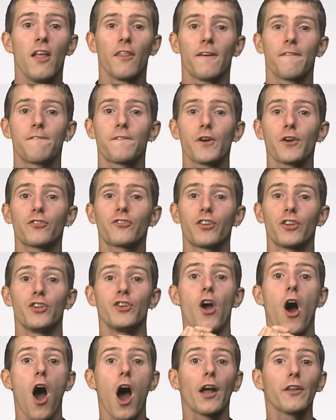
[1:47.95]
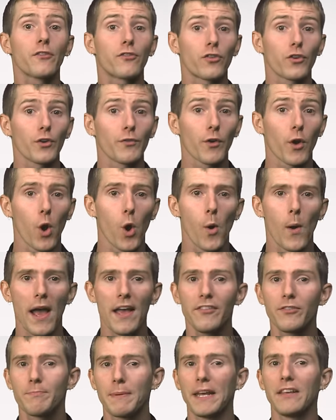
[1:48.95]
the first non-server
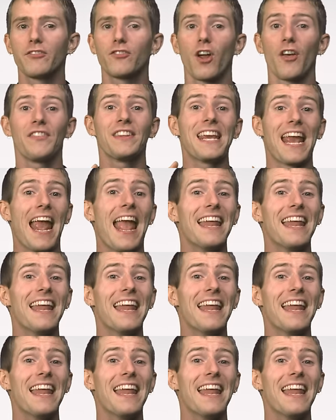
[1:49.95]
OS based on the